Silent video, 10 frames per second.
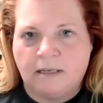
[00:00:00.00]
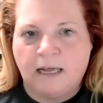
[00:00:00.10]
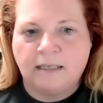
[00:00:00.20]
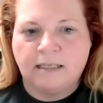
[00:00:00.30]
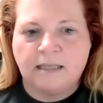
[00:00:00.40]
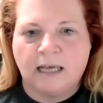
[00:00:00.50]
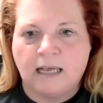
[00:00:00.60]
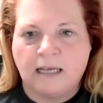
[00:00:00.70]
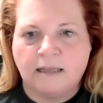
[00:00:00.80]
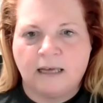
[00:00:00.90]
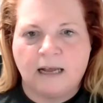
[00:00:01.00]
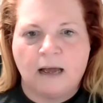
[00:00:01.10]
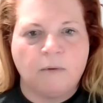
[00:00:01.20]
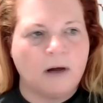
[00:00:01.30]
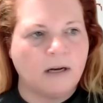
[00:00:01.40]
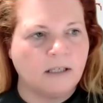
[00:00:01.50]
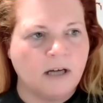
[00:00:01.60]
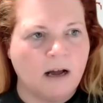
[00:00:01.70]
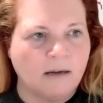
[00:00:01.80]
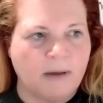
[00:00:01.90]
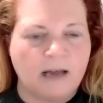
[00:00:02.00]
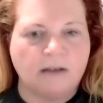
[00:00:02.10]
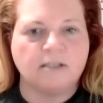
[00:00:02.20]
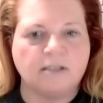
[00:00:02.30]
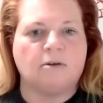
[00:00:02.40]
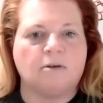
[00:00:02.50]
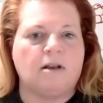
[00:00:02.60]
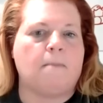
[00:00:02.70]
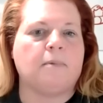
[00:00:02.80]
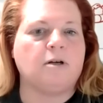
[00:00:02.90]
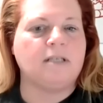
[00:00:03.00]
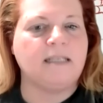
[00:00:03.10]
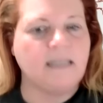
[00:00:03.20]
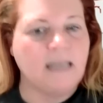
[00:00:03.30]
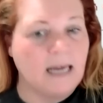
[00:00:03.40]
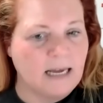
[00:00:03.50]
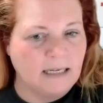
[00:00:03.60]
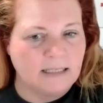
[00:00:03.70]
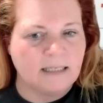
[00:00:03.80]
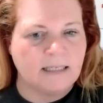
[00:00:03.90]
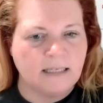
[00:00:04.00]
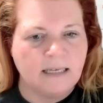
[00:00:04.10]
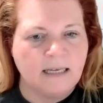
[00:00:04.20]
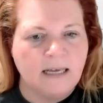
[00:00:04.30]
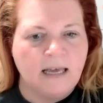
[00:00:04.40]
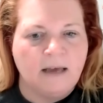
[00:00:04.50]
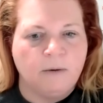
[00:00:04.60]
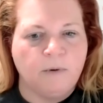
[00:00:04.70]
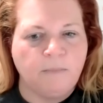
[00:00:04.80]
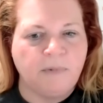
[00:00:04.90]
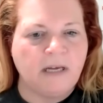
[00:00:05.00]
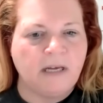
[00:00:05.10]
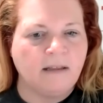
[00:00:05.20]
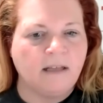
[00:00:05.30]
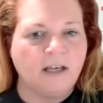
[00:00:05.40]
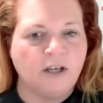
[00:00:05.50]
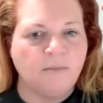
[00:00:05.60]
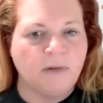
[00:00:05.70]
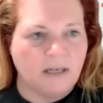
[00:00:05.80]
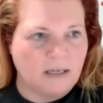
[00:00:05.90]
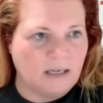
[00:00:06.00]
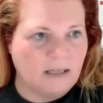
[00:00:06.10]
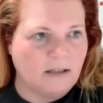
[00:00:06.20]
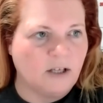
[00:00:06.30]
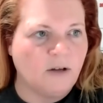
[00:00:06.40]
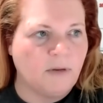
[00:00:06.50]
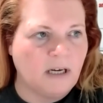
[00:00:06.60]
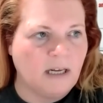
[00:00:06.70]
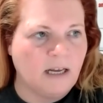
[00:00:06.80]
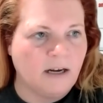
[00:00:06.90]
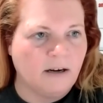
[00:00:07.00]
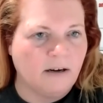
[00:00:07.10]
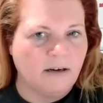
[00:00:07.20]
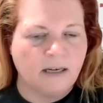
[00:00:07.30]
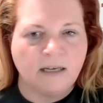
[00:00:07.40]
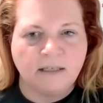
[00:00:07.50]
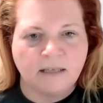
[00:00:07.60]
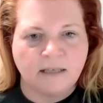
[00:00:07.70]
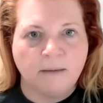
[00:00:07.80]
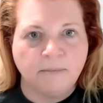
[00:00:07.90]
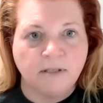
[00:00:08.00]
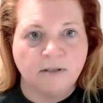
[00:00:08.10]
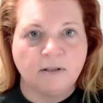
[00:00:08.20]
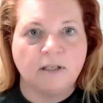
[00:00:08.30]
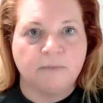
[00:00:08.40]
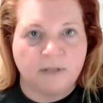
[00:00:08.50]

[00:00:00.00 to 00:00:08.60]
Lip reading: next thing that I want to talk about, so number 6 would be the humidity. The humidity here is absolutely